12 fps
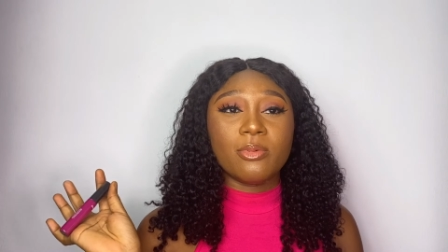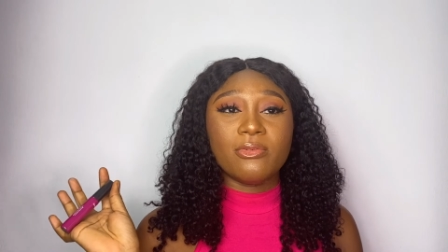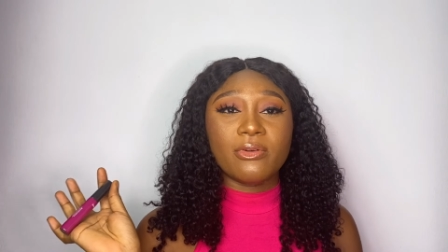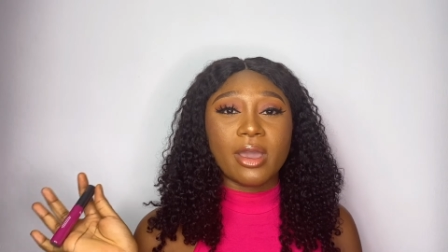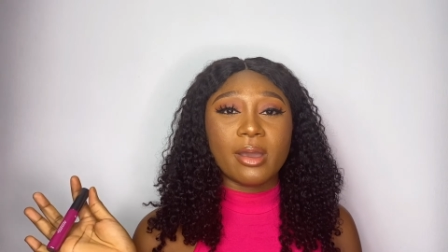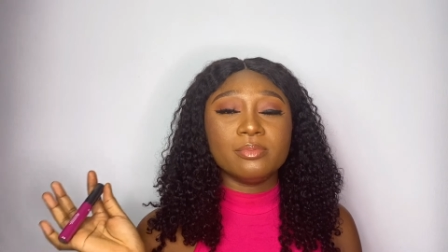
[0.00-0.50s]

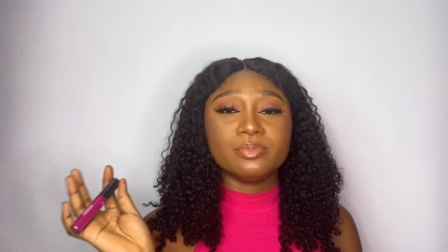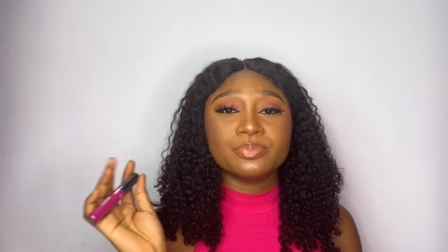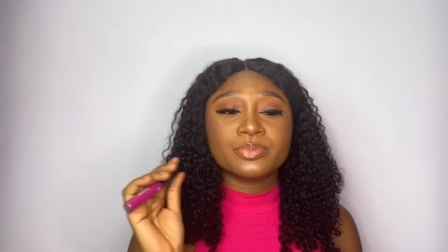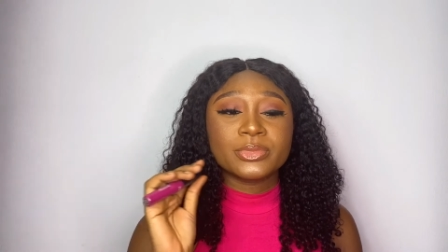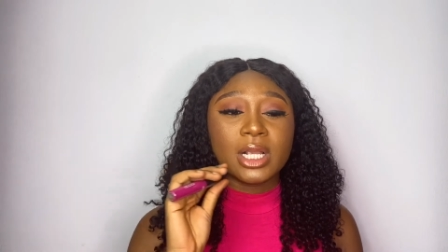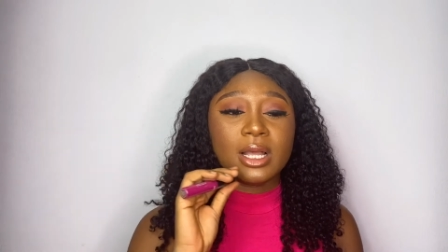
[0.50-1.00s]
fair
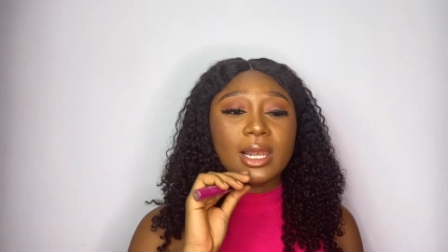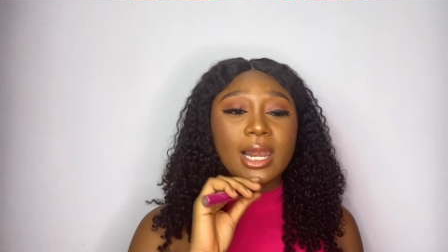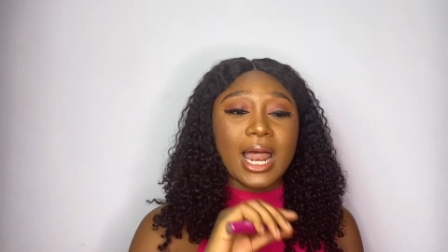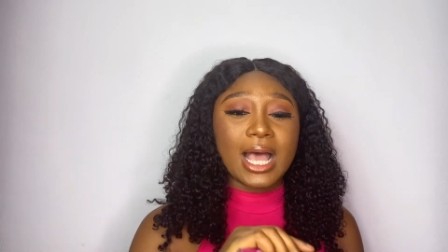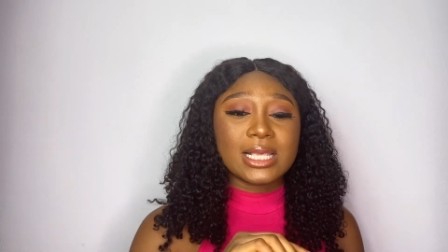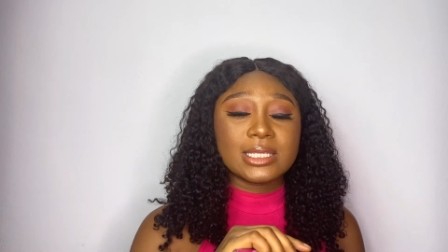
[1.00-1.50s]

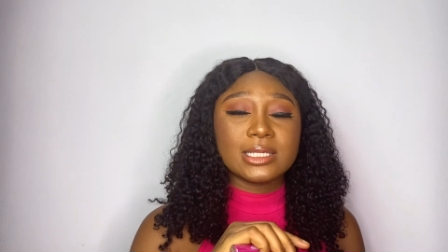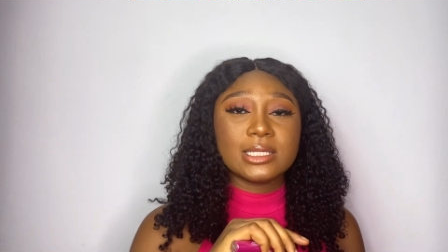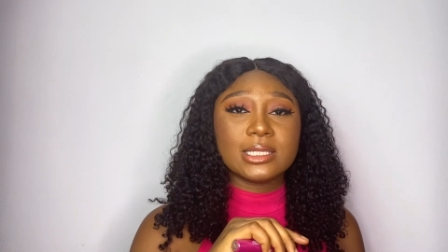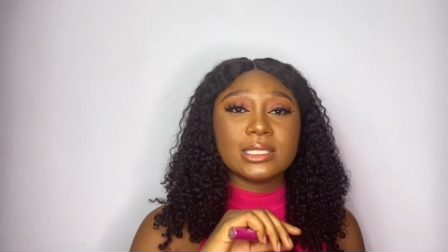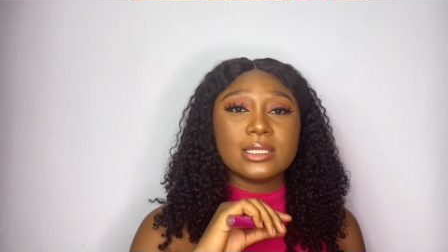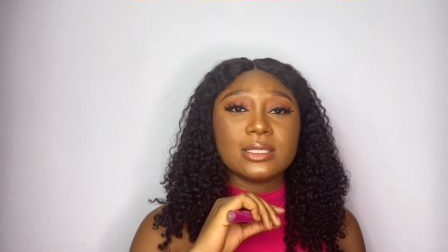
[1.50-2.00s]

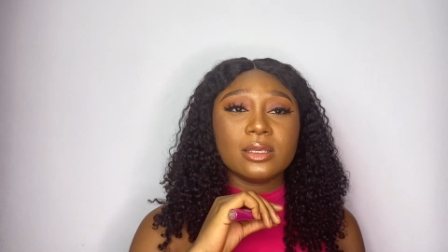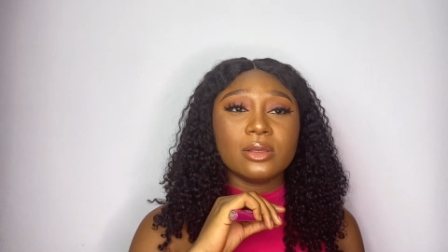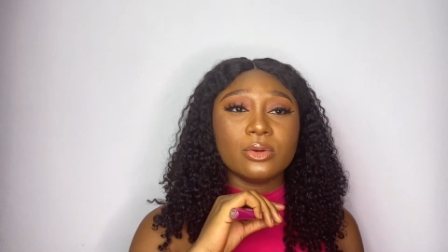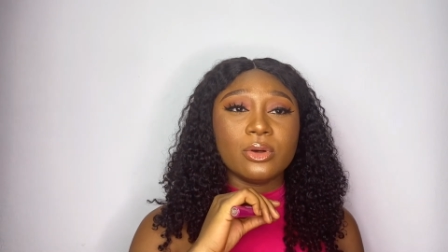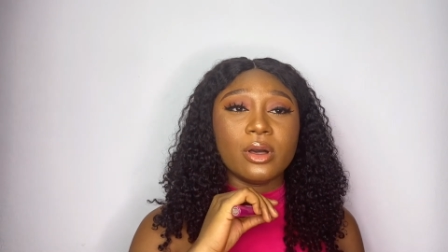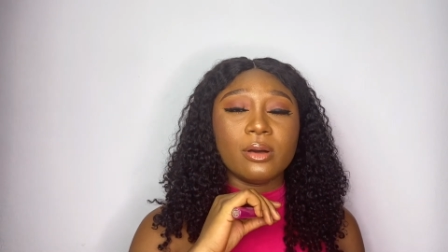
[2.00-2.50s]
last
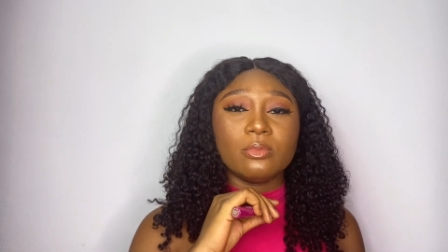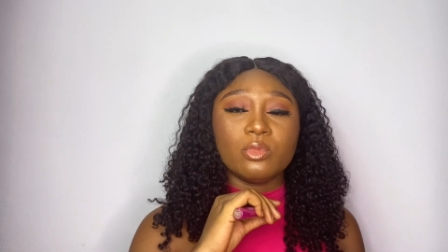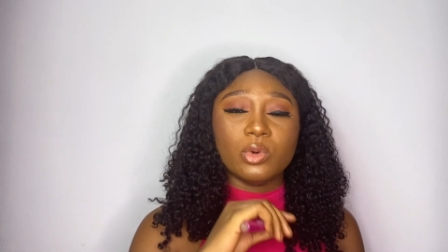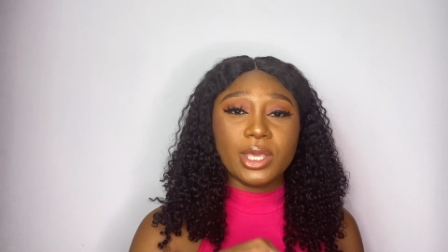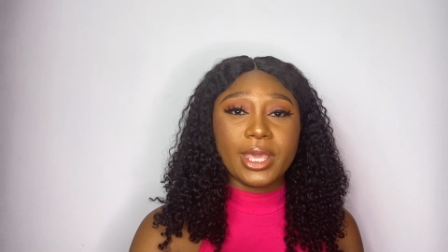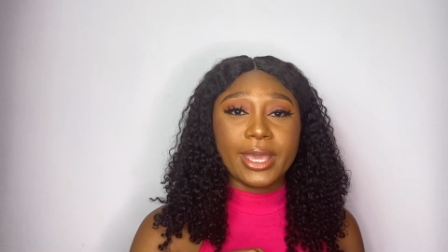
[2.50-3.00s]

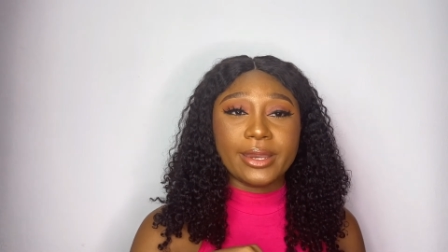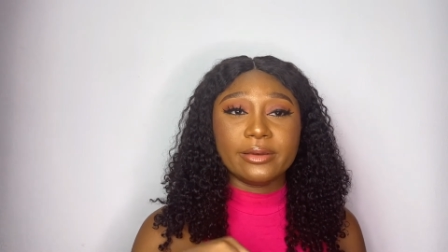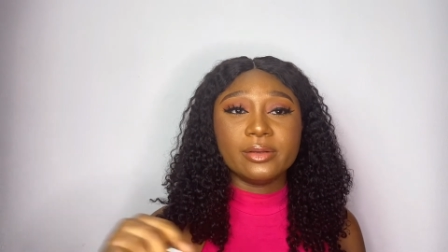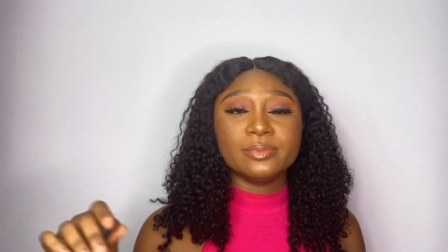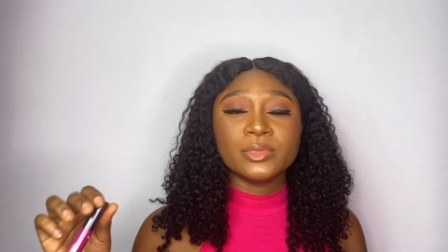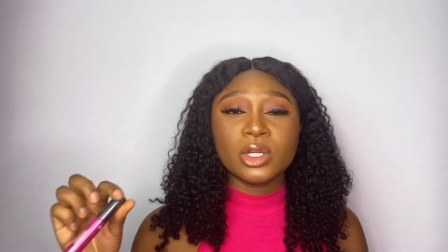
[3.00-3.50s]
weekend.